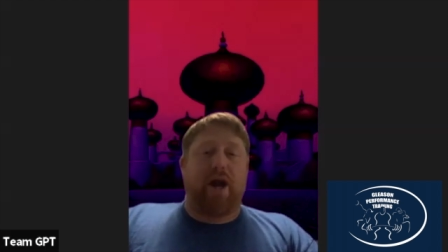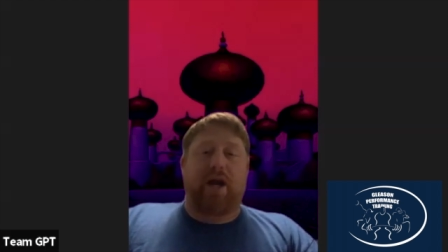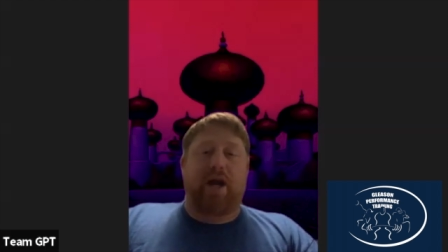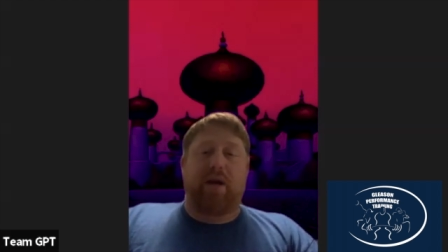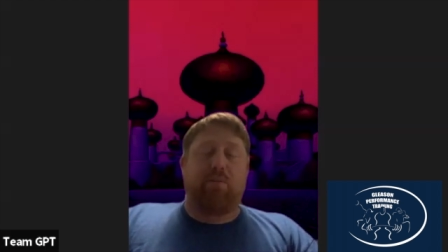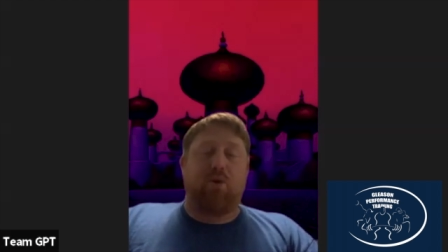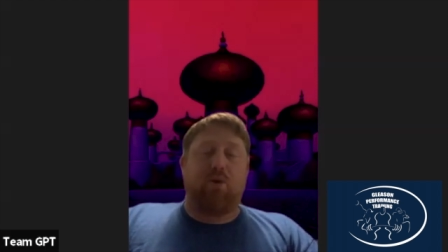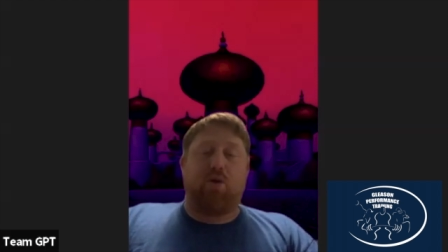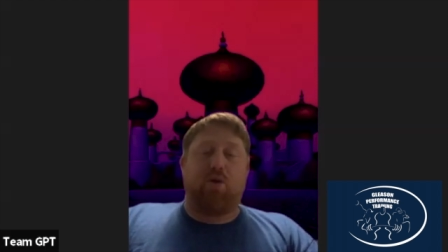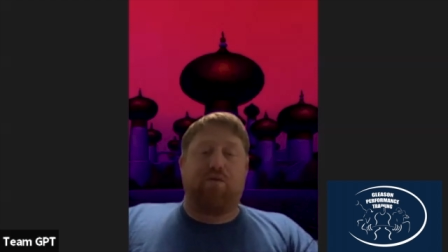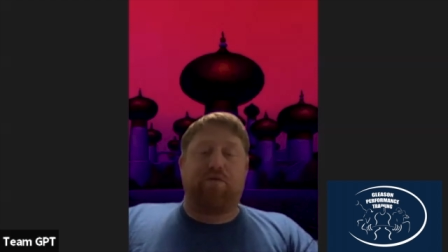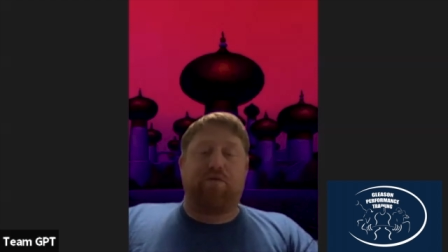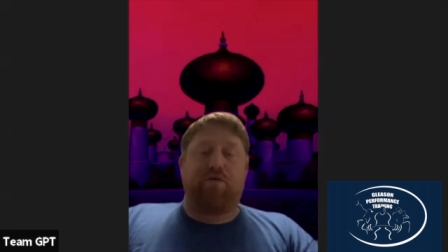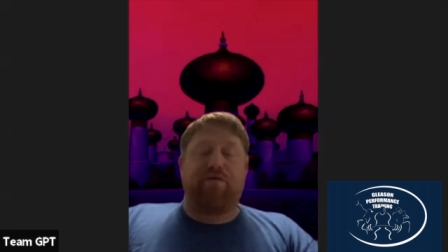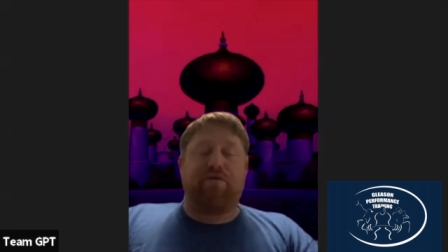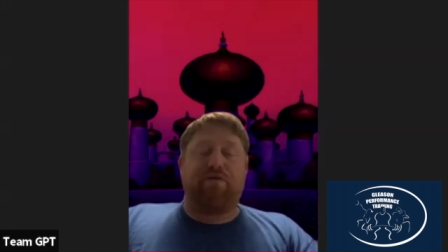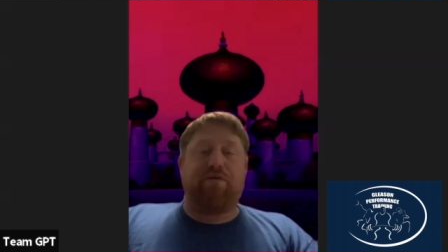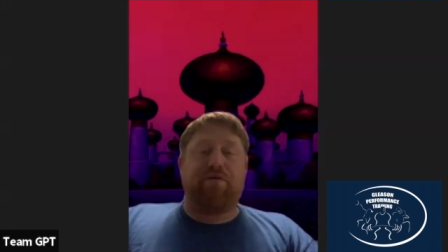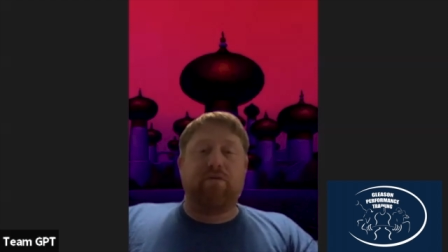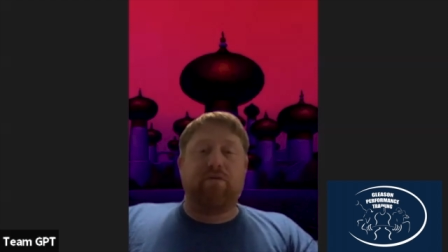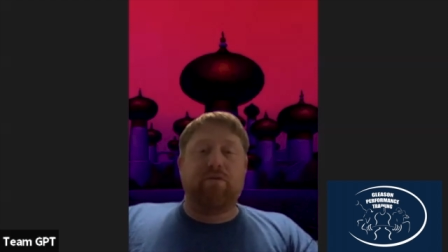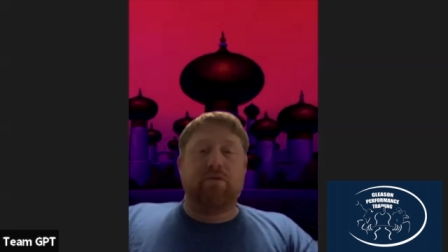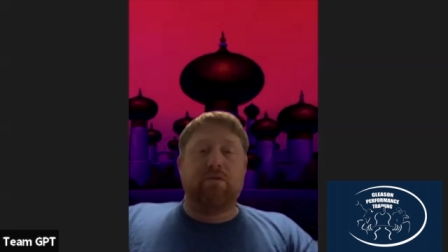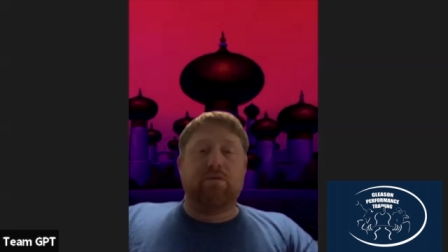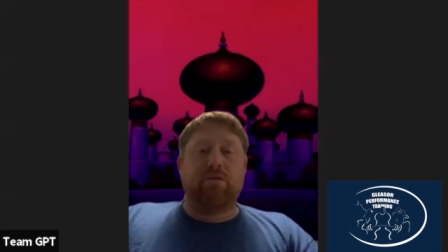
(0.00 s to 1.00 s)
can move
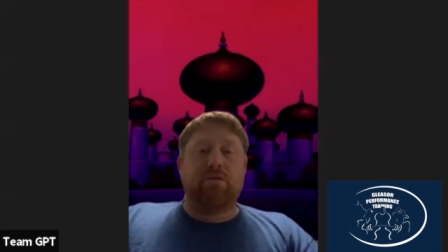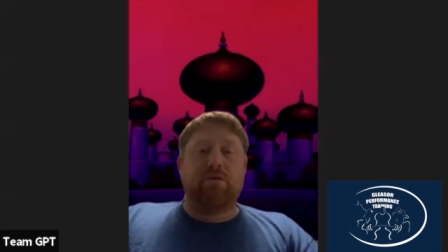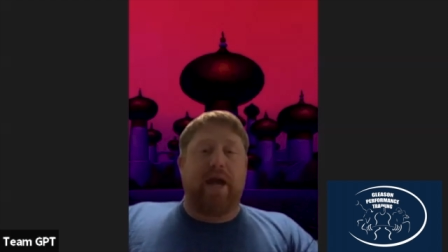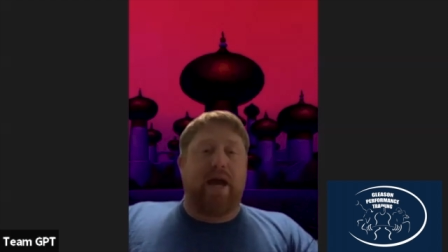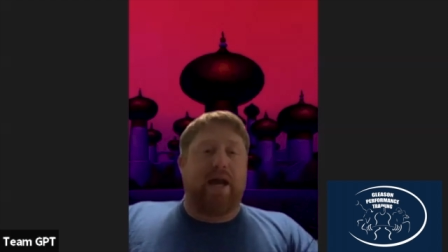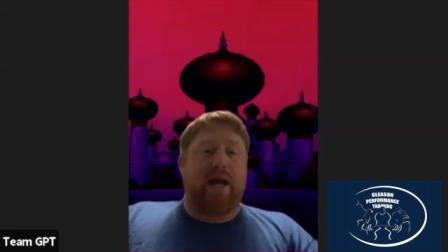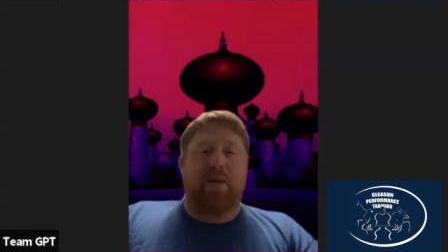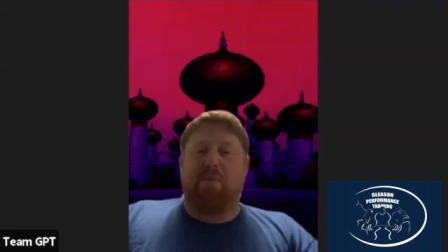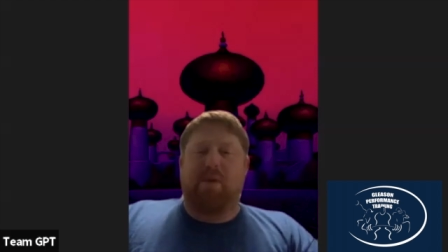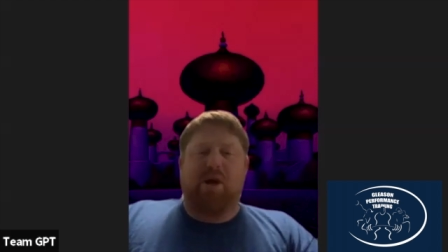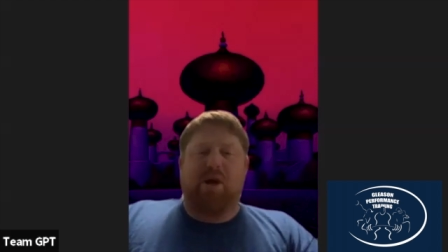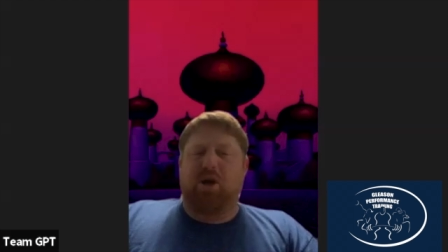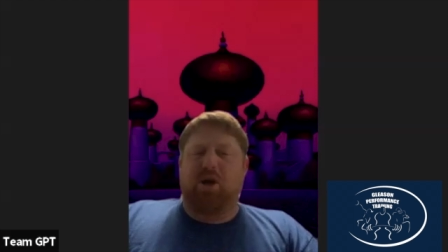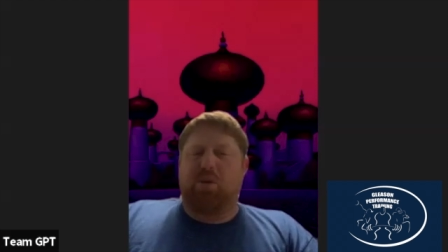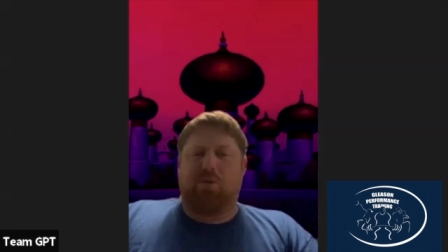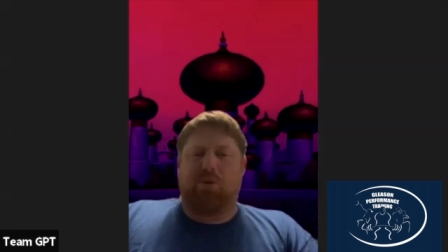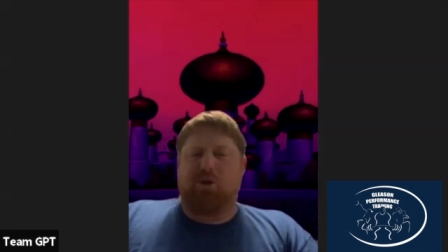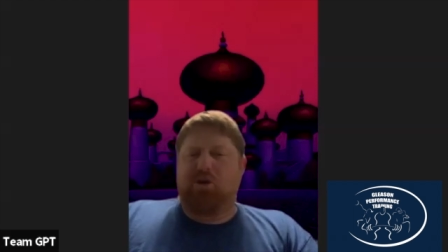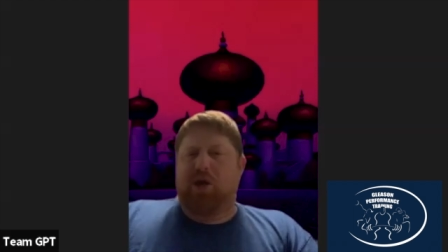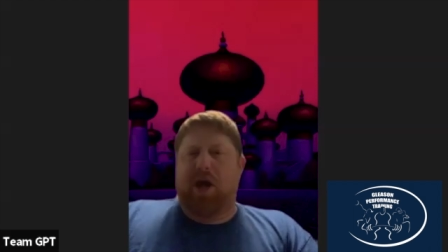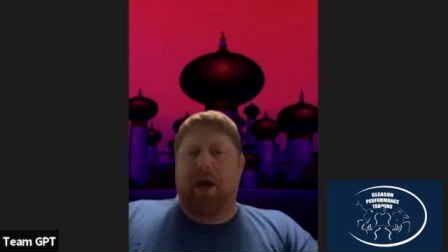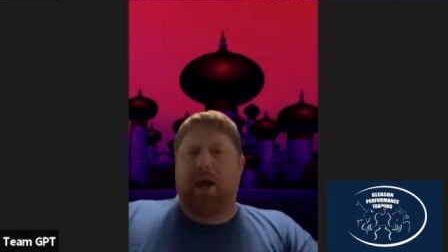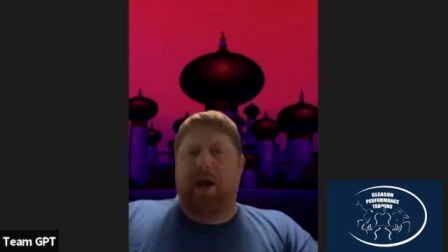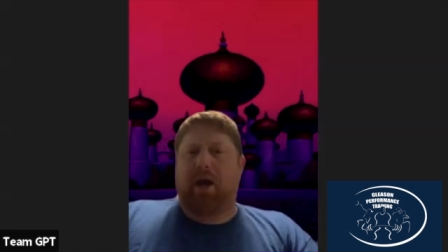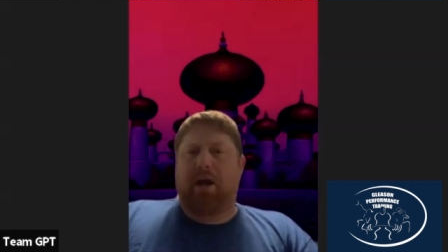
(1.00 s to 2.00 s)
at a meter per
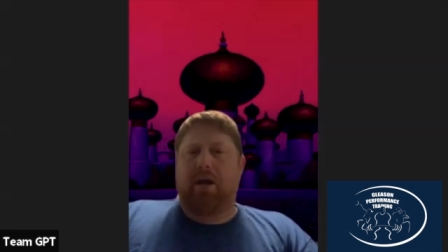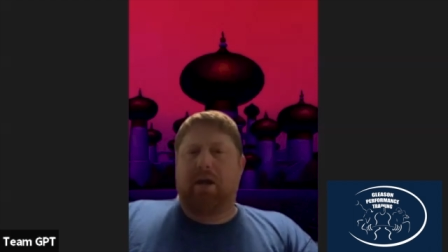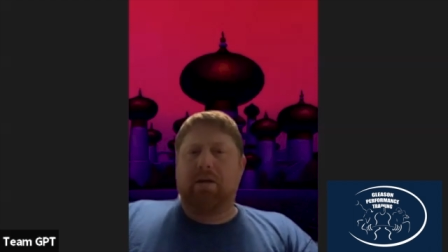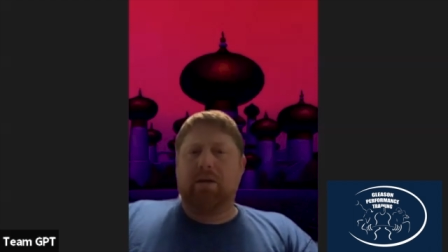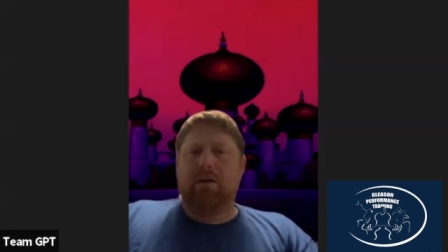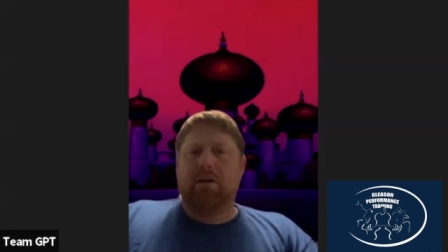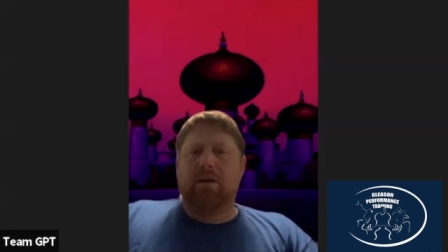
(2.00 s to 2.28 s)
second.